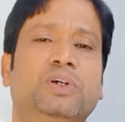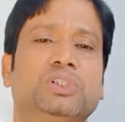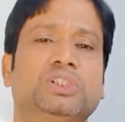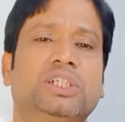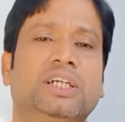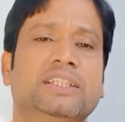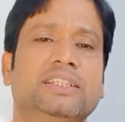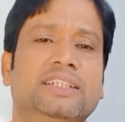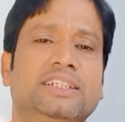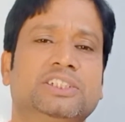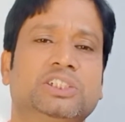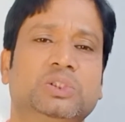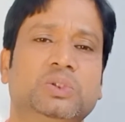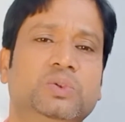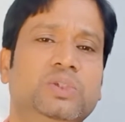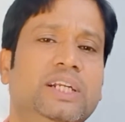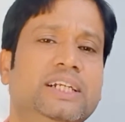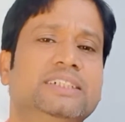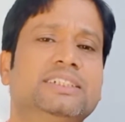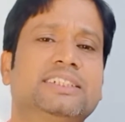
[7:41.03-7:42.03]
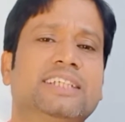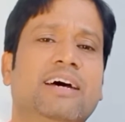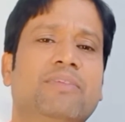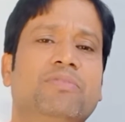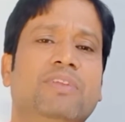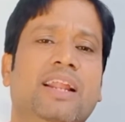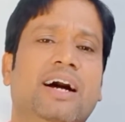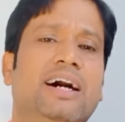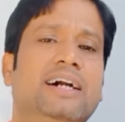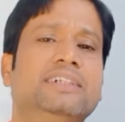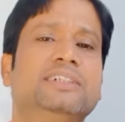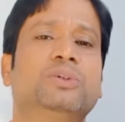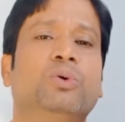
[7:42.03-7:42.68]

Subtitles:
the students have learned